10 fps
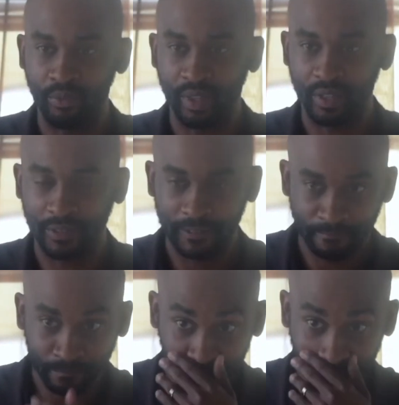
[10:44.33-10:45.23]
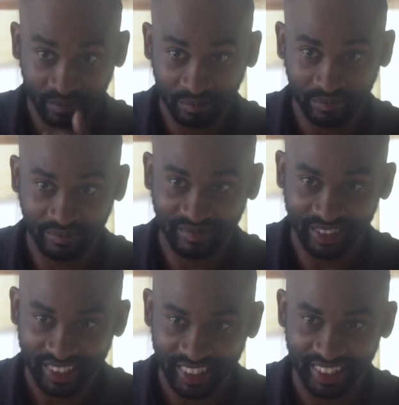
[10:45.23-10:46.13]
naturally, it's
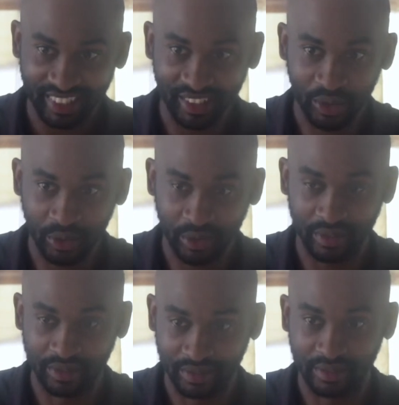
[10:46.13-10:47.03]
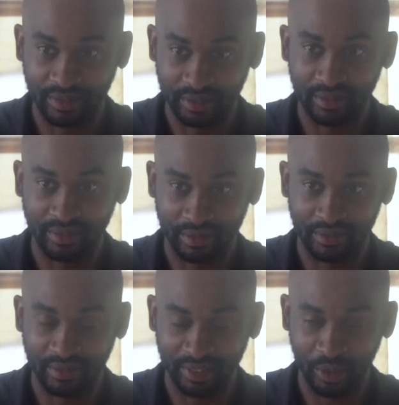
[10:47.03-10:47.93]
built in. They got the patience and
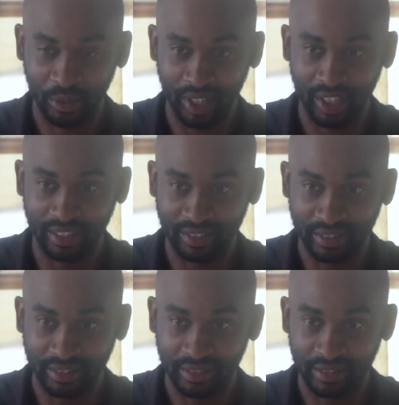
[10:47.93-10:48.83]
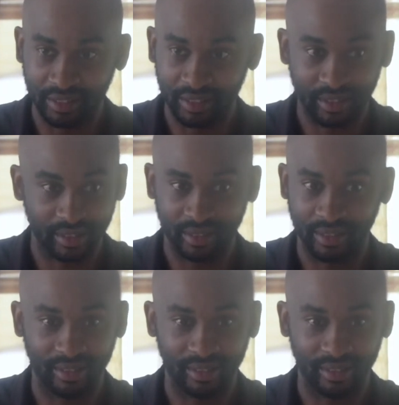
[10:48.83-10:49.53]
stuff like that. Right. But you, like,